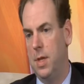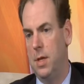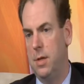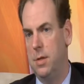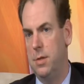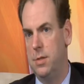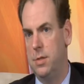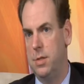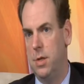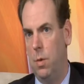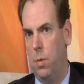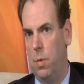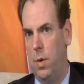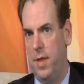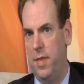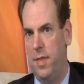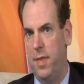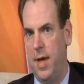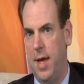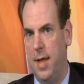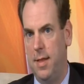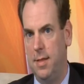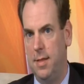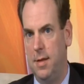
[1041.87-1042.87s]
So with
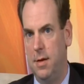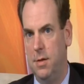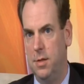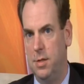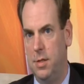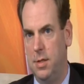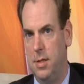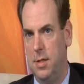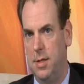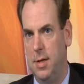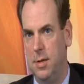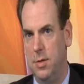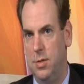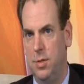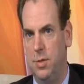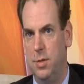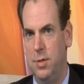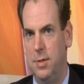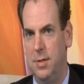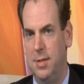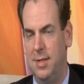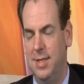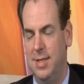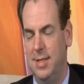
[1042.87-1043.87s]
that, there's
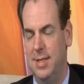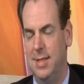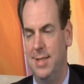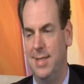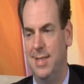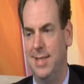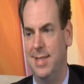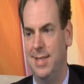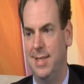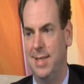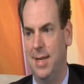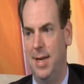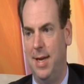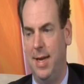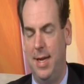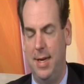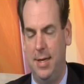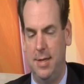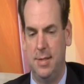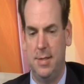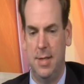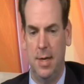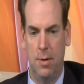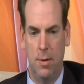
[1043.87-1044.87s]
I
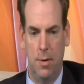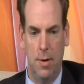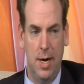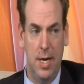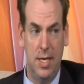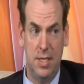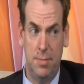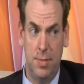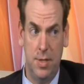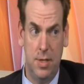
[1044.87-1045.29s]
hate to sound crass,